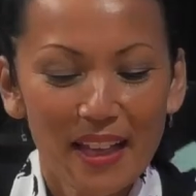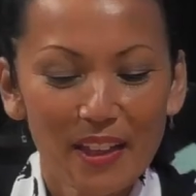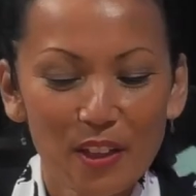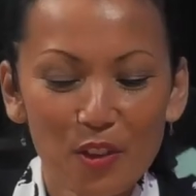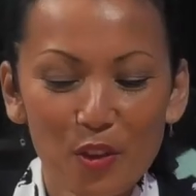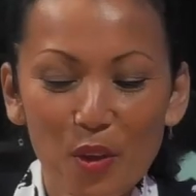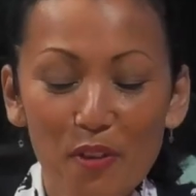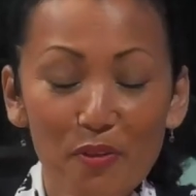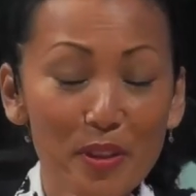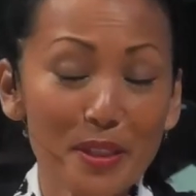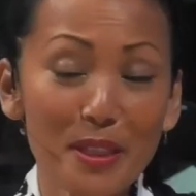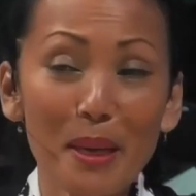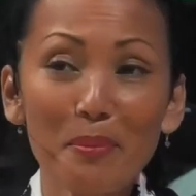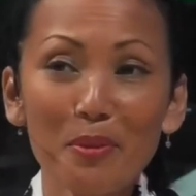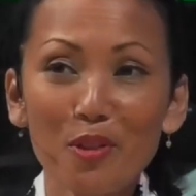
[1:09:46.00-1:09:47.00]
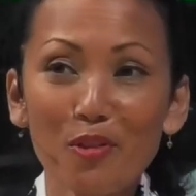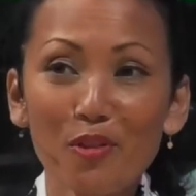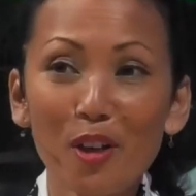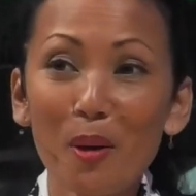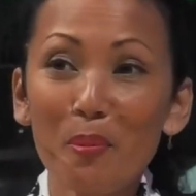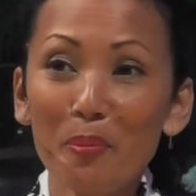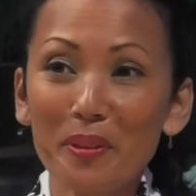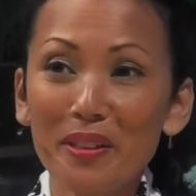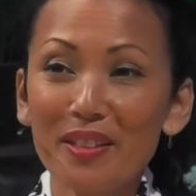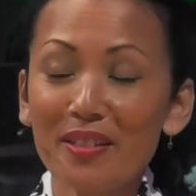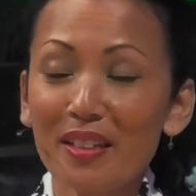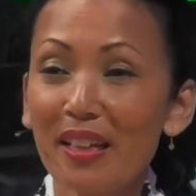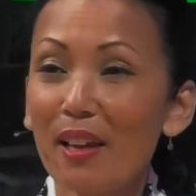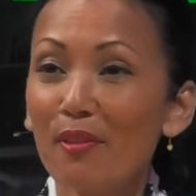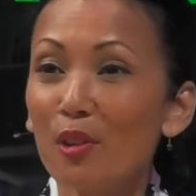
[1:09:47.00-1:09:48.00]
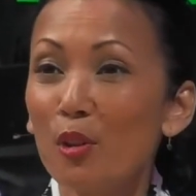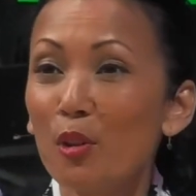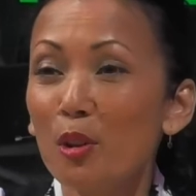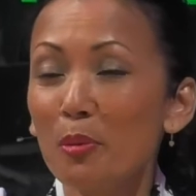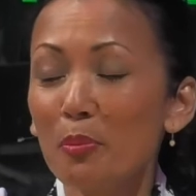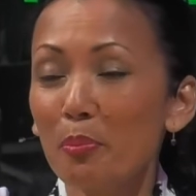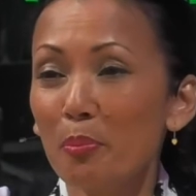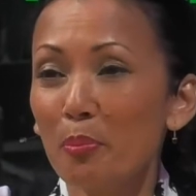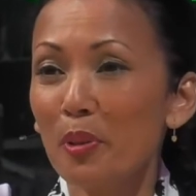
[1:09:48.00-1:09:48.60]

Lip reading: And do you have examples of companies that have a good